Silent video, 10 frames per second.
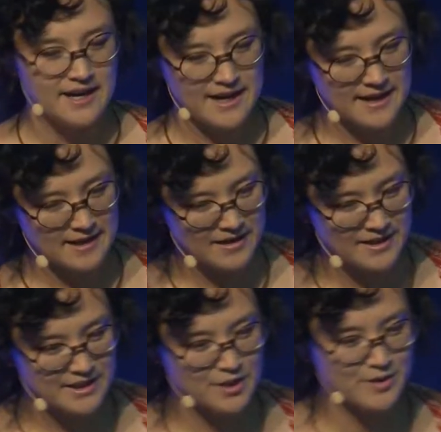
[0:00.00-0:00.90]
And
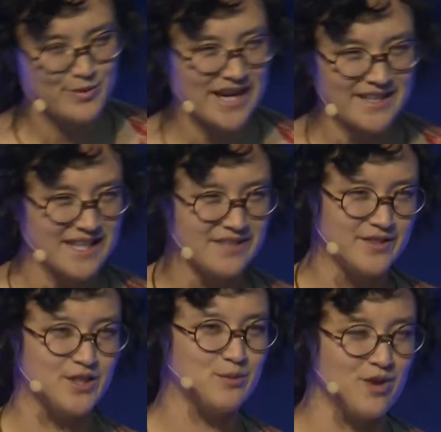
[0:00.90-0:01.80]
so we had kind of a
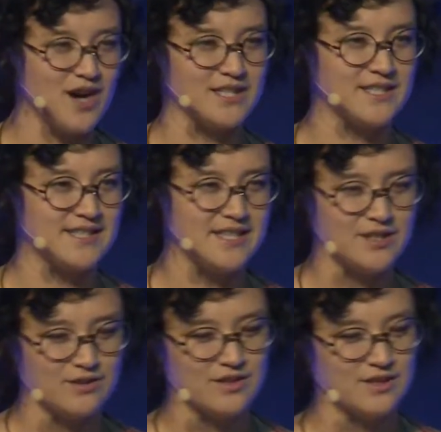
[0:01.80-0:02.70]
due process that
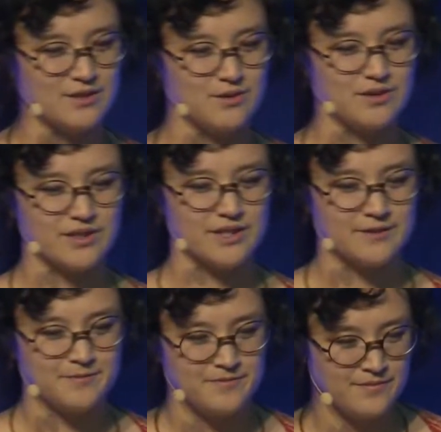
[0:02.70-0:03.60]
used these tools.
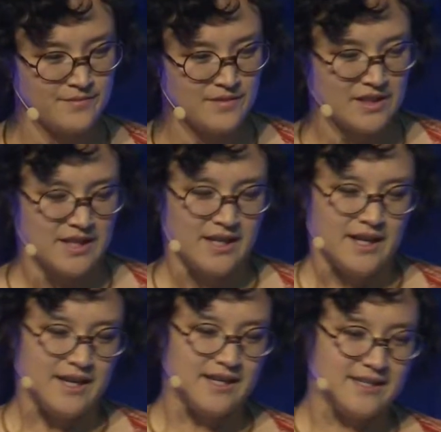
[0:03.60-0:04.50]

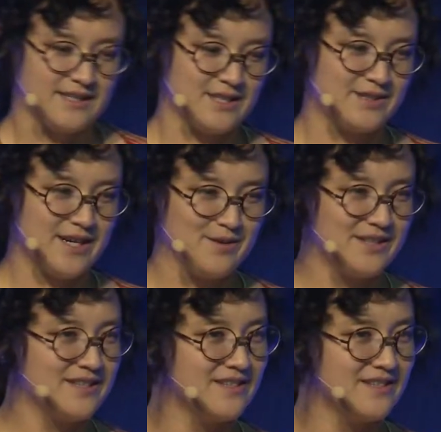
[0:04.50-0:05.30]
So now with